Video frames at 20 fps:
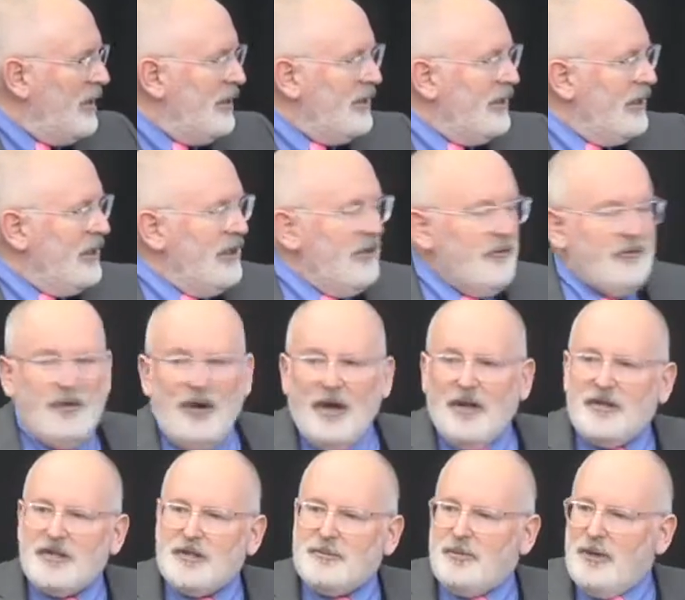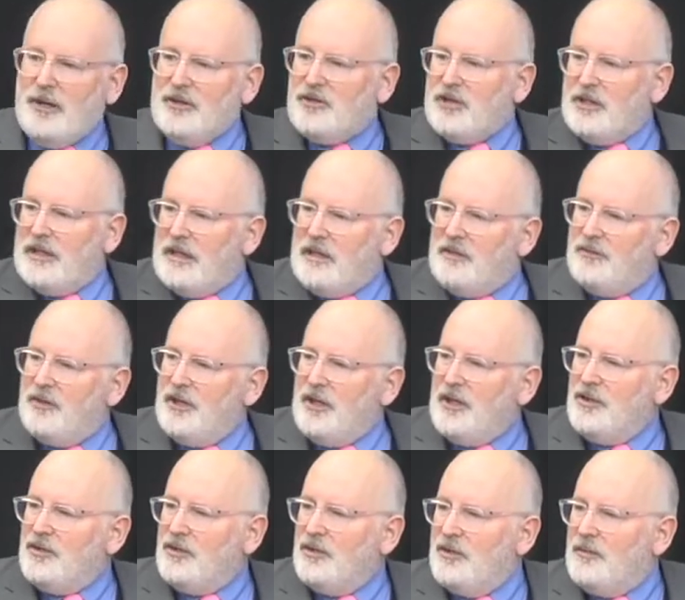the father's parental leave
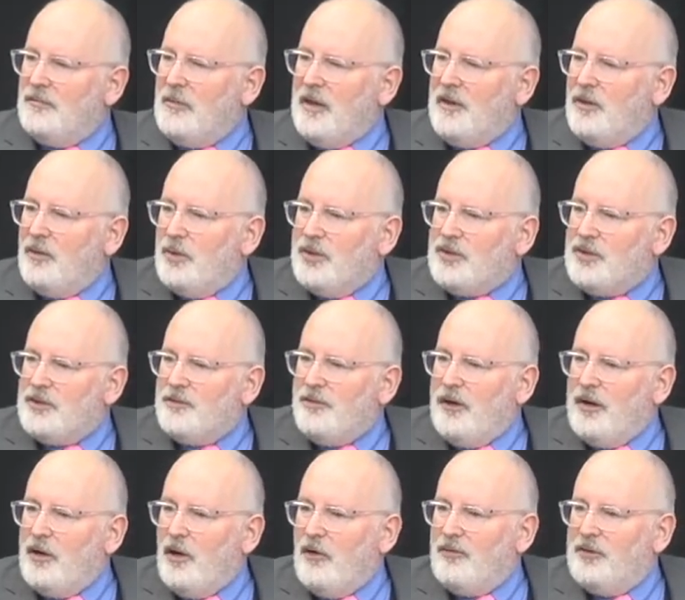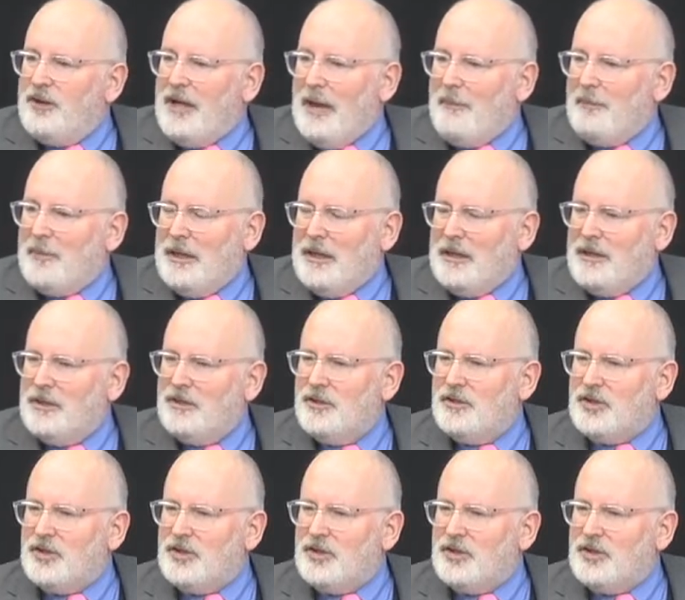to the mother, which is very often happening.